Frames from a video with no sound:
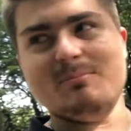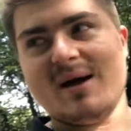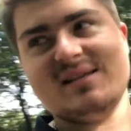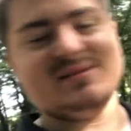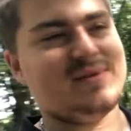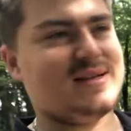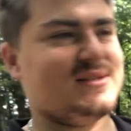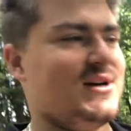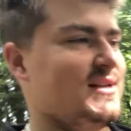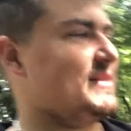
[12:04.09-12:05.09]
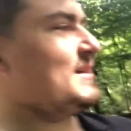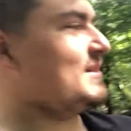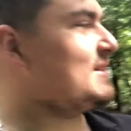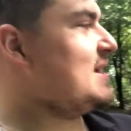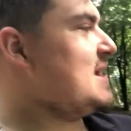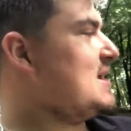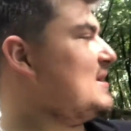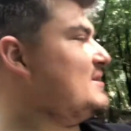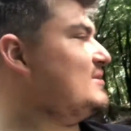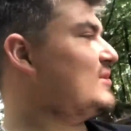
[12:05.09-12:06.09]
massive anxiety because
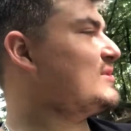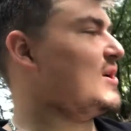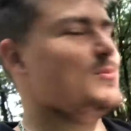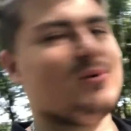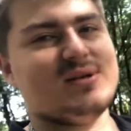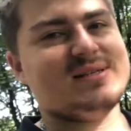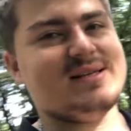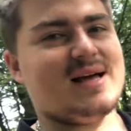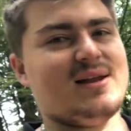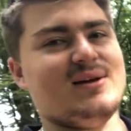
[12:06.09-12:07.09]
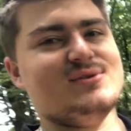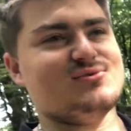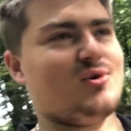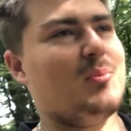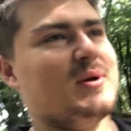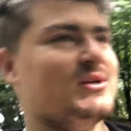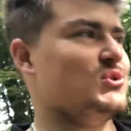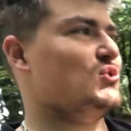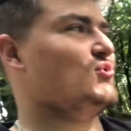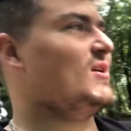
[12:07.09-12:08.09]
you just don't want to see that like dropping as
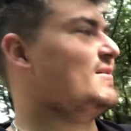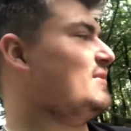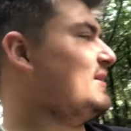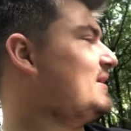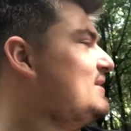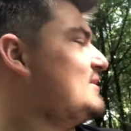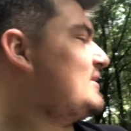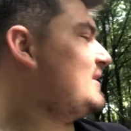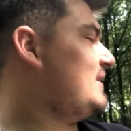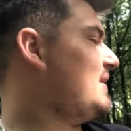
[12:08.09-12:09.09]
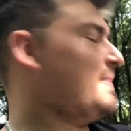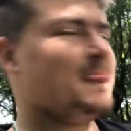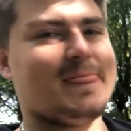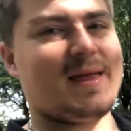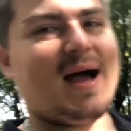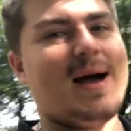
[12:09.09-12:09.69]
you're driving, because that